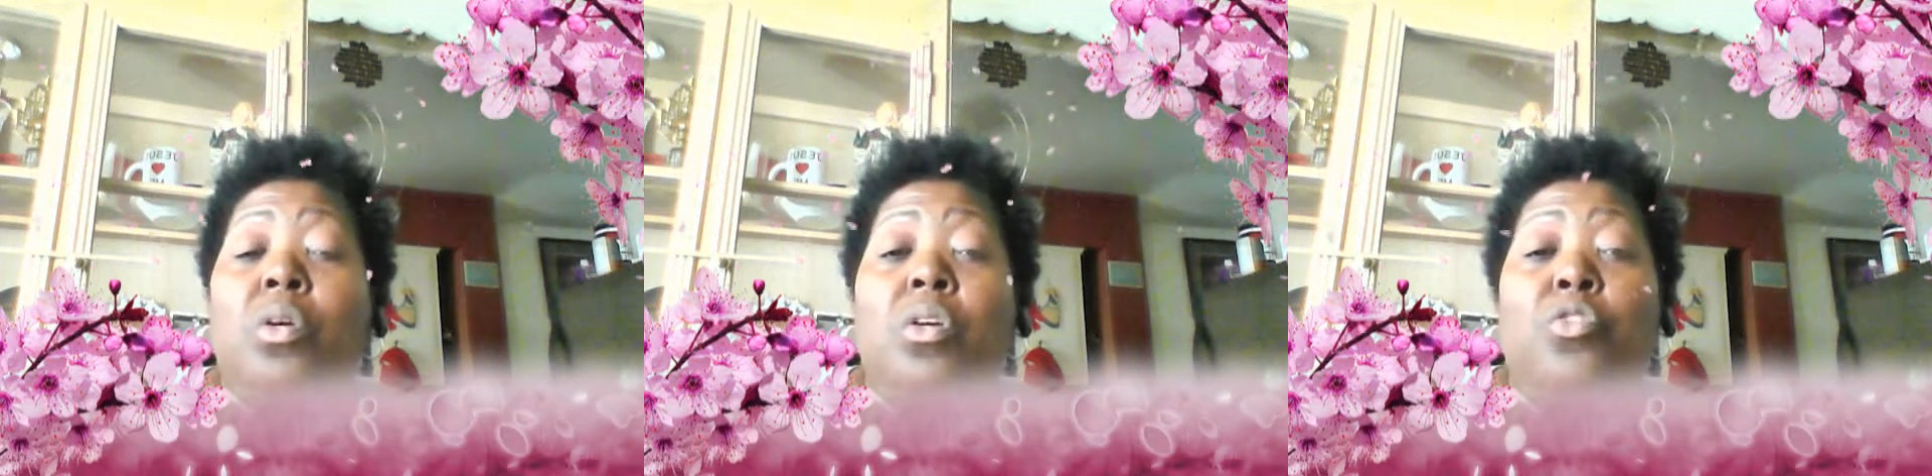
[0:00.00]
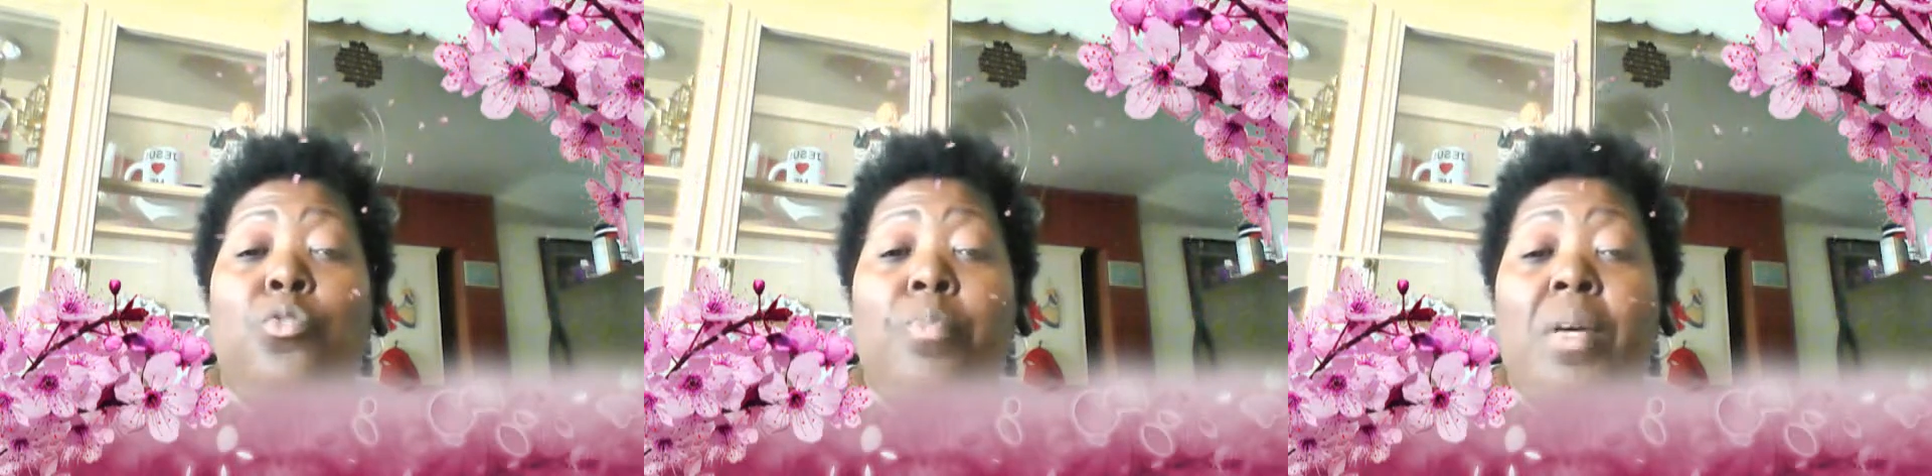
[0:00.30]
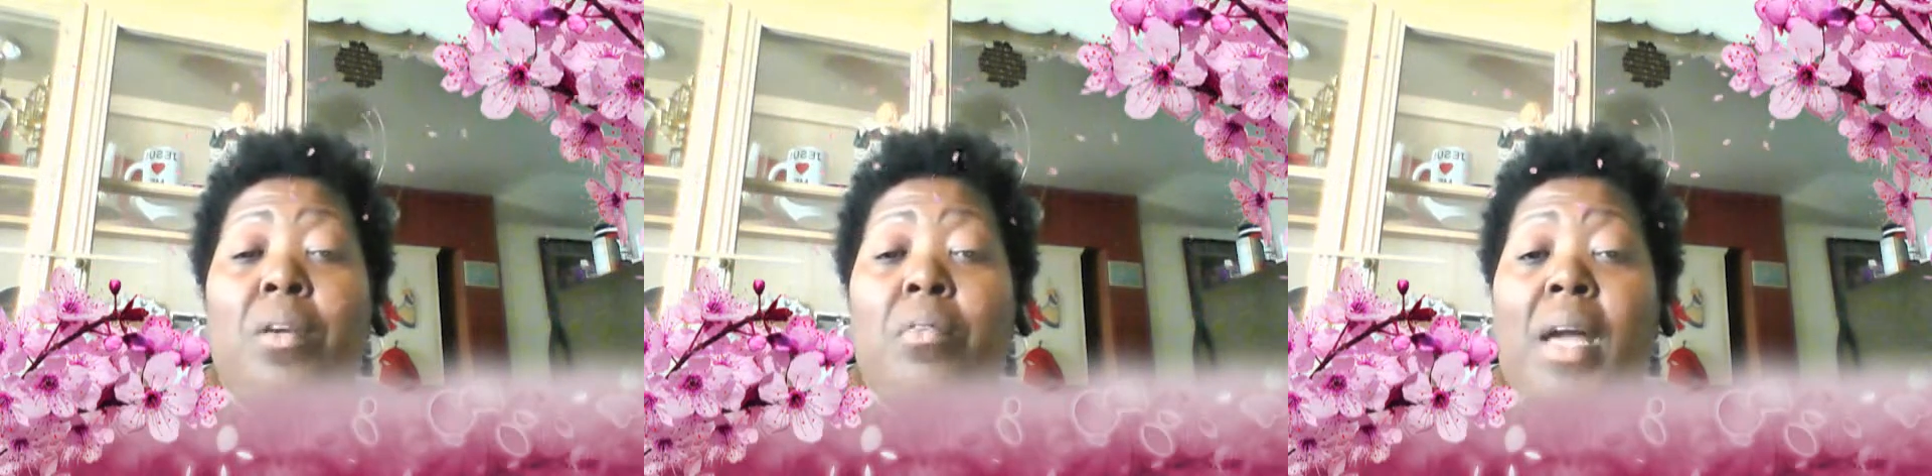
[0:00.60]
you've been
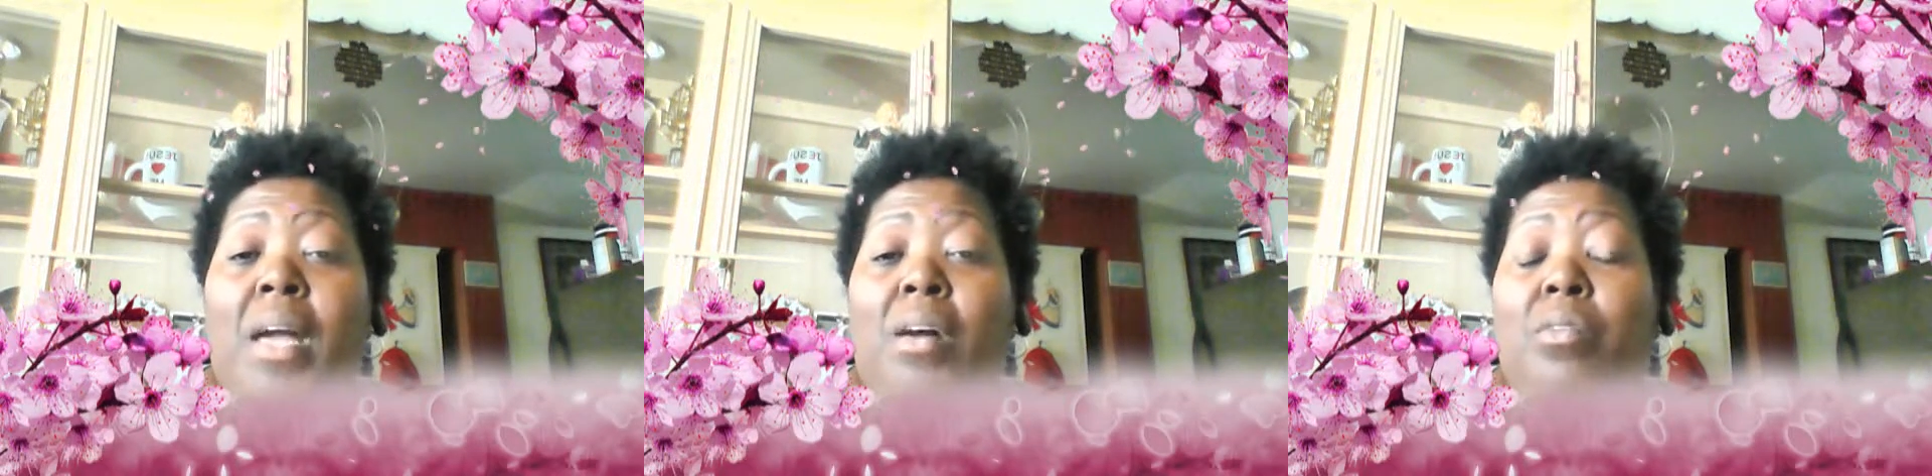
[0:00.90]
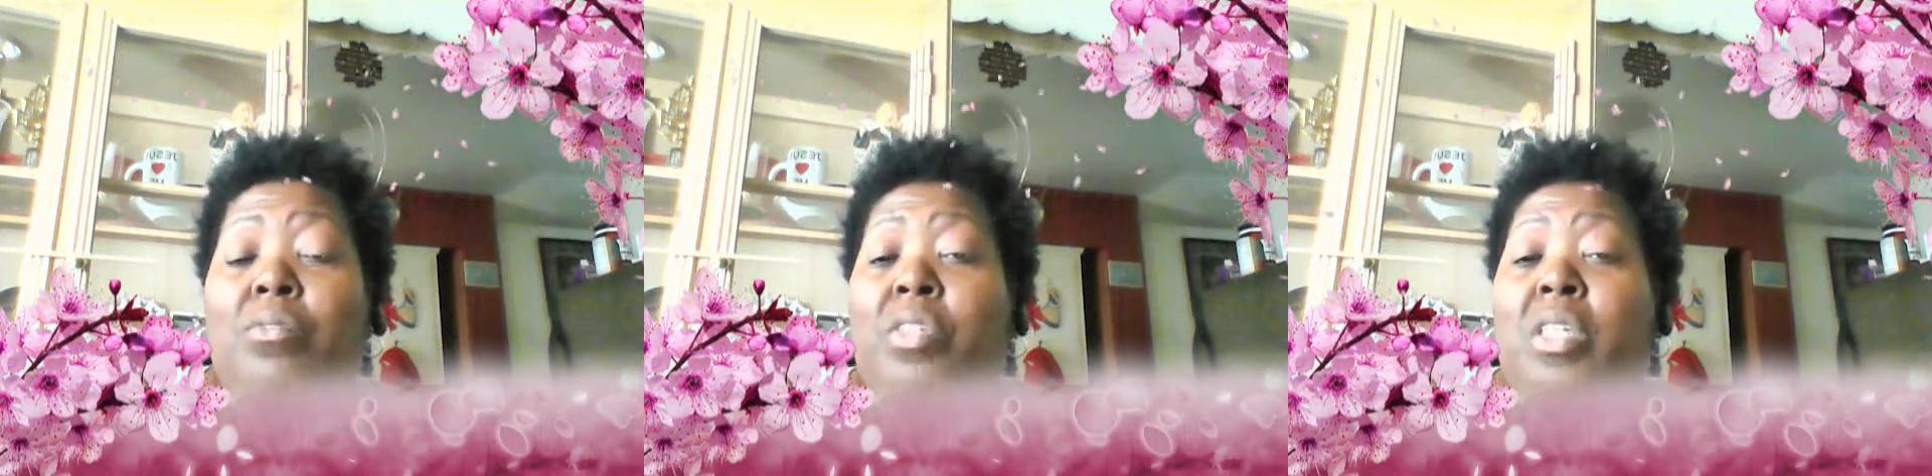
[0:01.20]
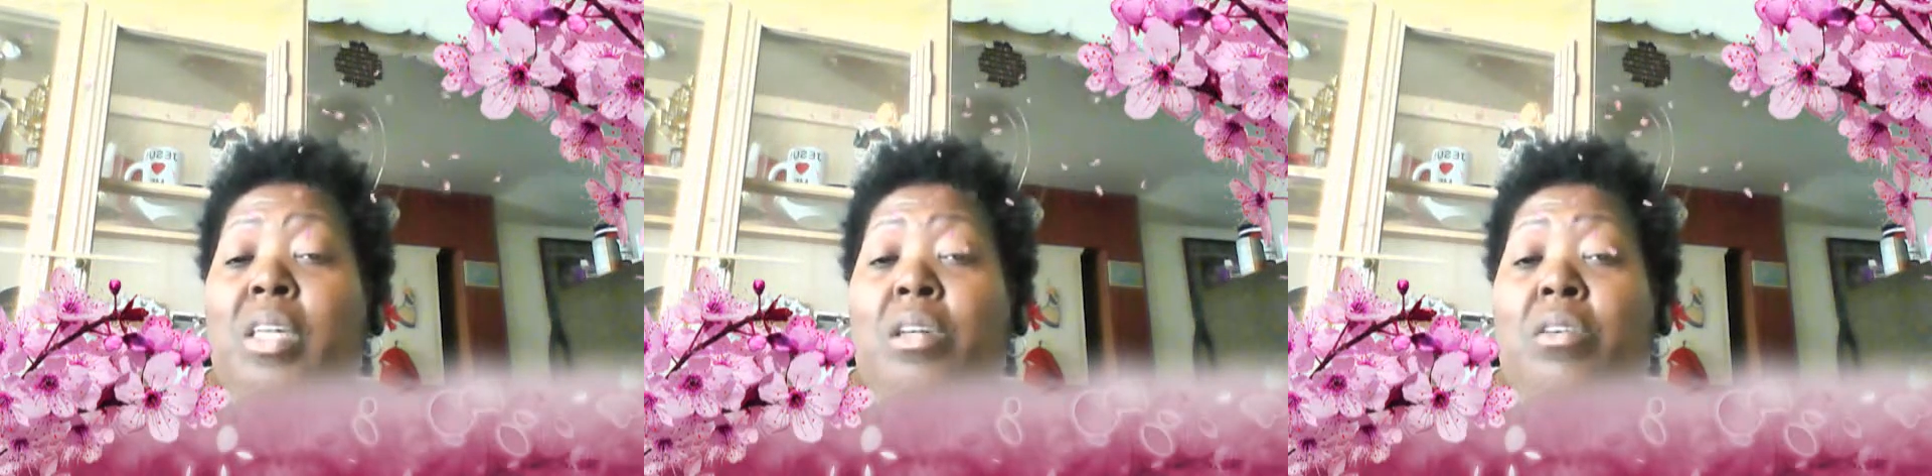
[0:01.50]
around for
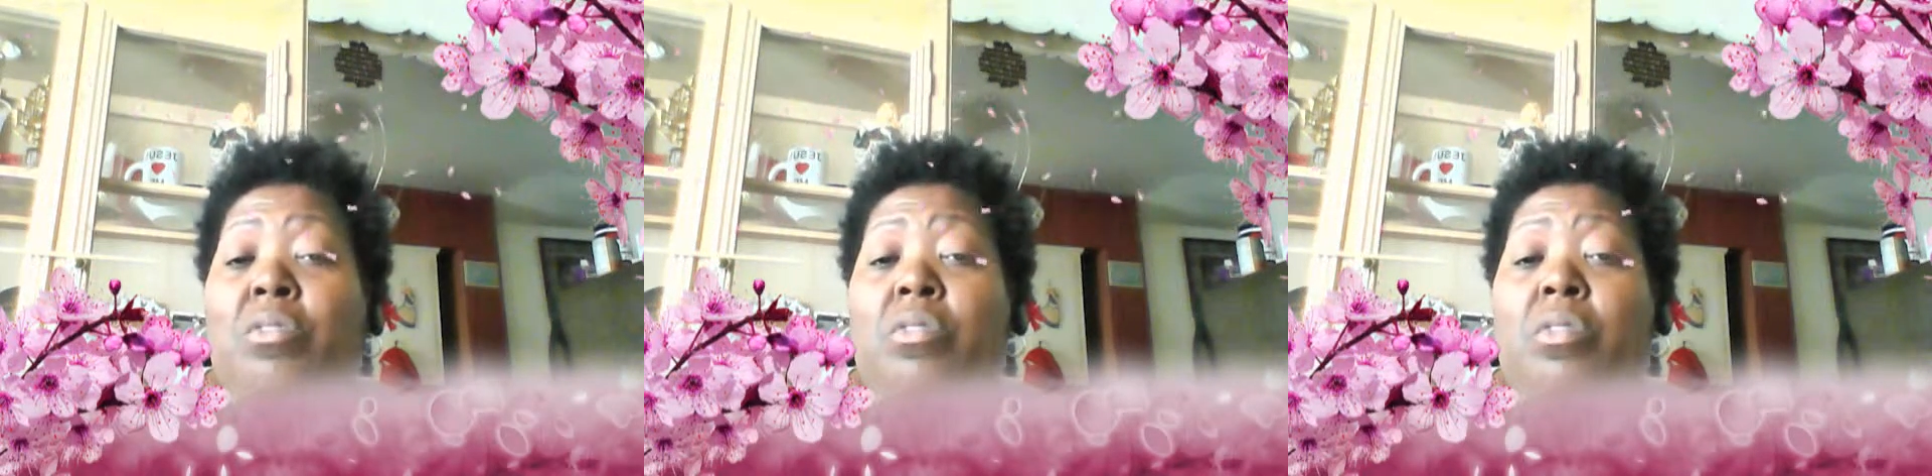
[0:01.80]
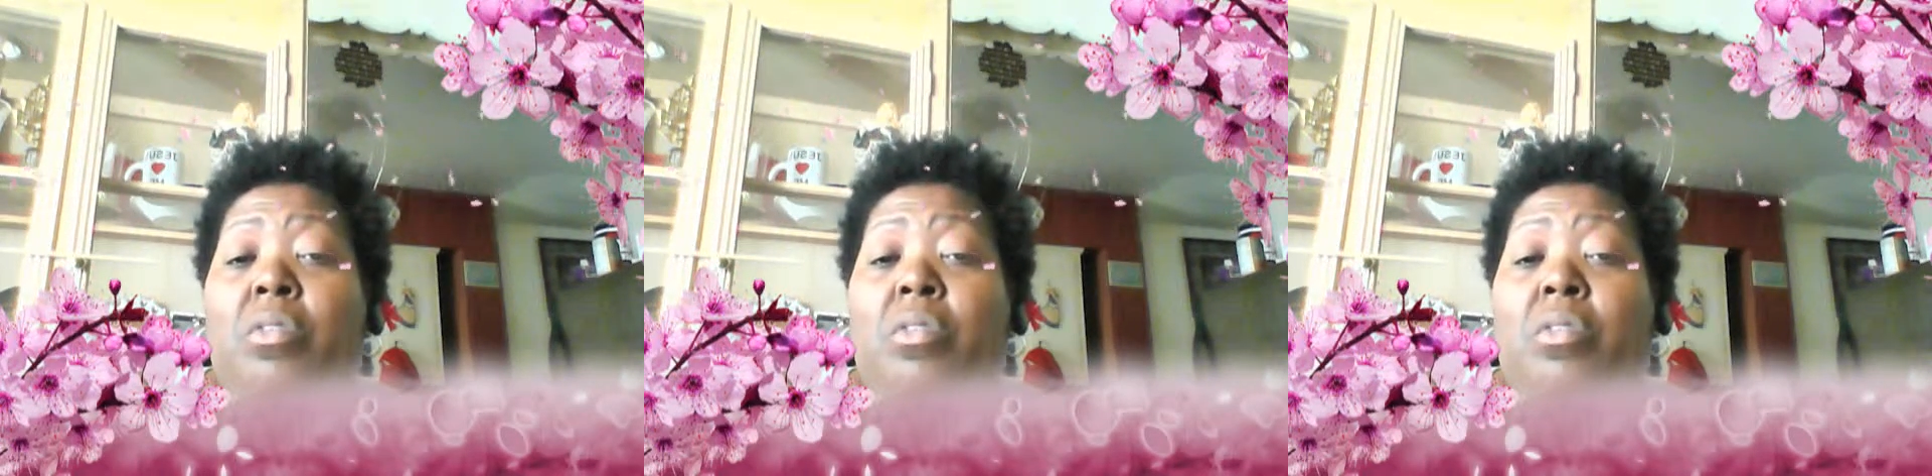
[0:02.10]
years,